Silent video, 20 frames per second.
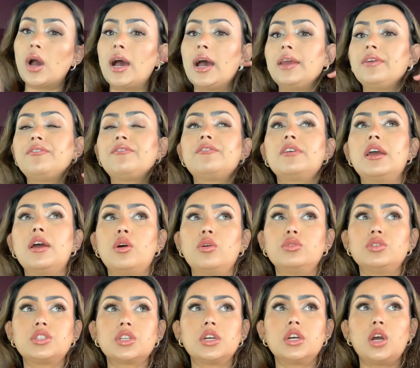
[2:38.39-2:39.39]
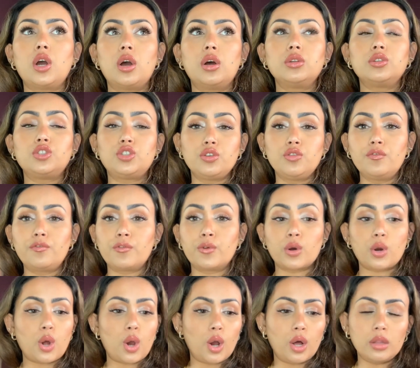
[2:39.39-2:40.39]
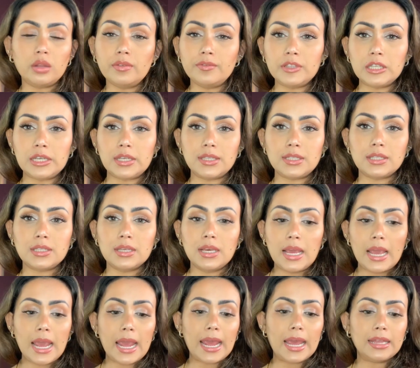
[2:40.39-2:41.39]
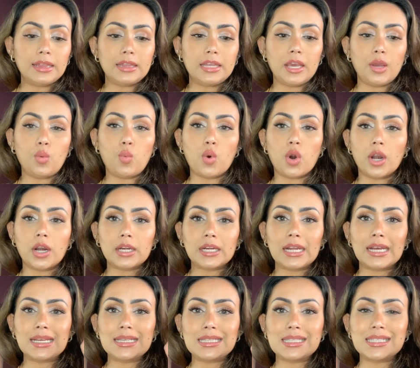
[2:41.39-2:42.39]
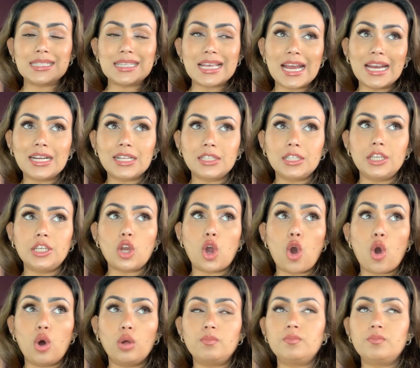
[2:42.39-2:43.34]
I found dupe for all of these and they work exactly,